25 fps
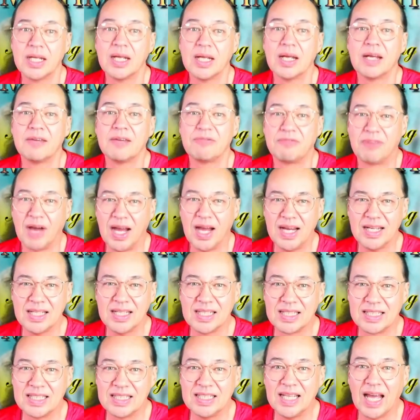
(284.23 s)

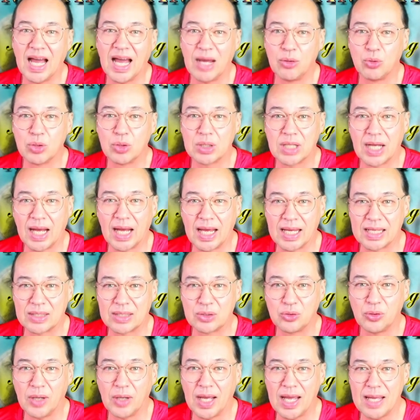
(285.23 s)
finally, I would like
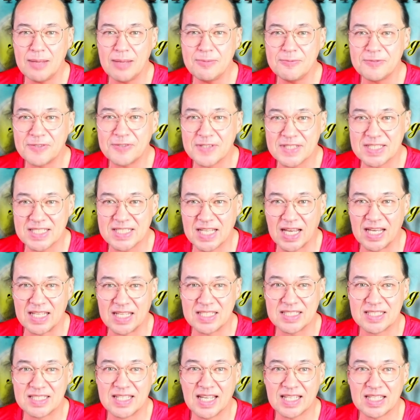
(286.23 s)
to
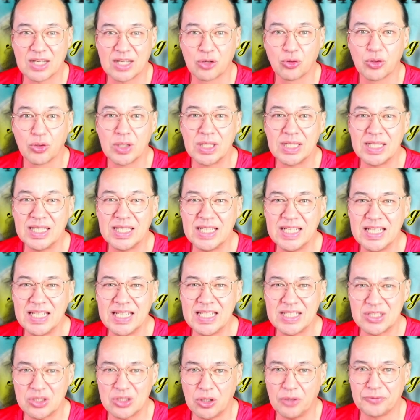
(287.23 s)
emphasize that the
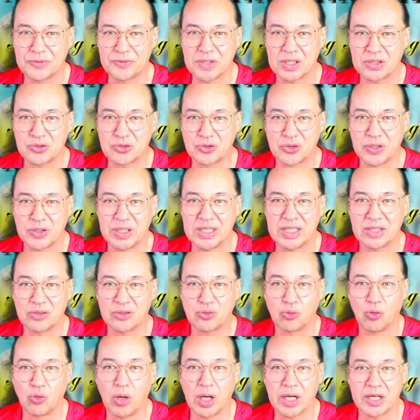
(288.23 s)
release of the
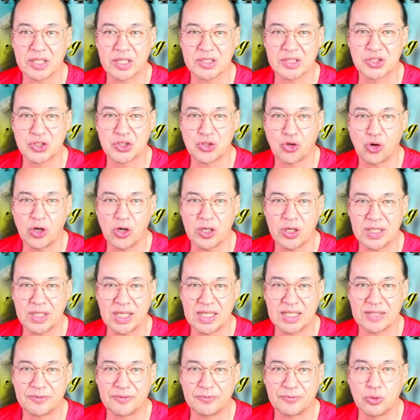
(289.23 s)
treated water stored
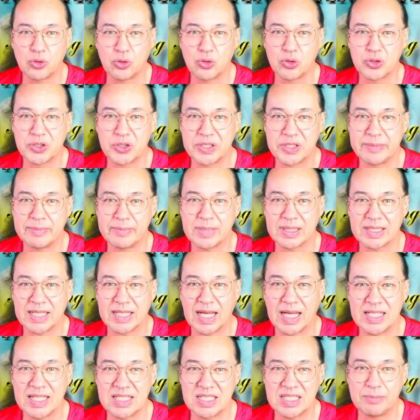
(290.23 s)
at the Fukushima
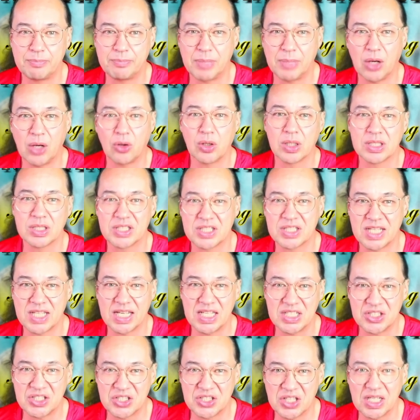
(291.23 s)
Daiichi Power
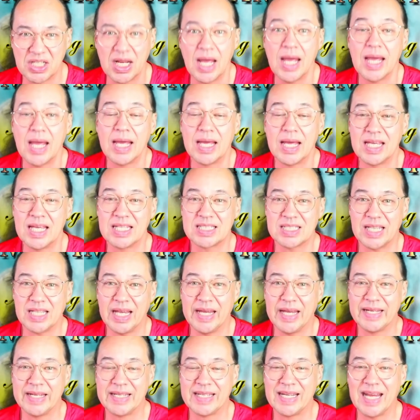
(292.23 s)
Station is
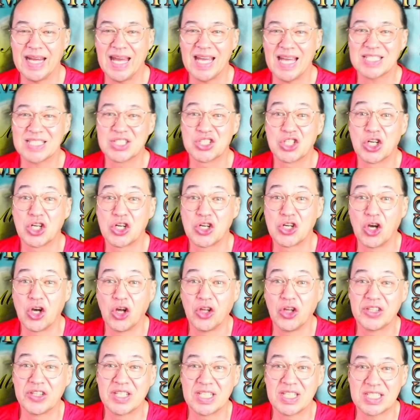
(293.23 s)
a
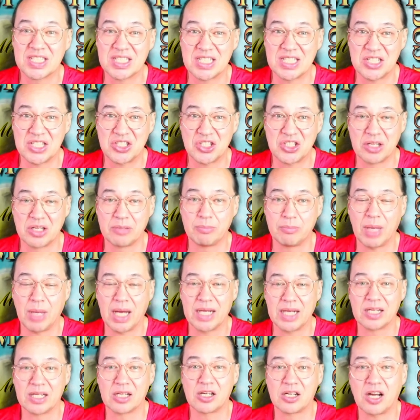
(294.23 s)
national decision
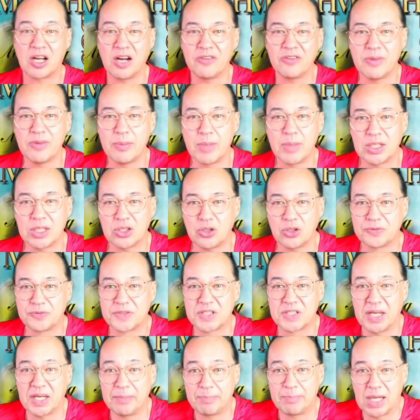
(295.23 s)
by the government of
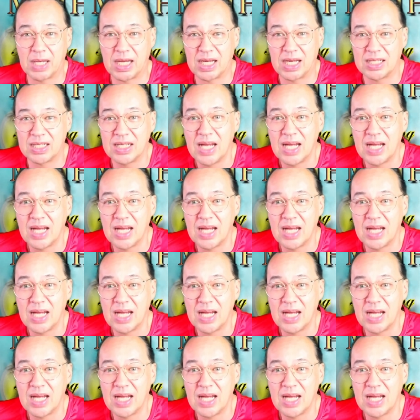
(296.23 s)
Japan,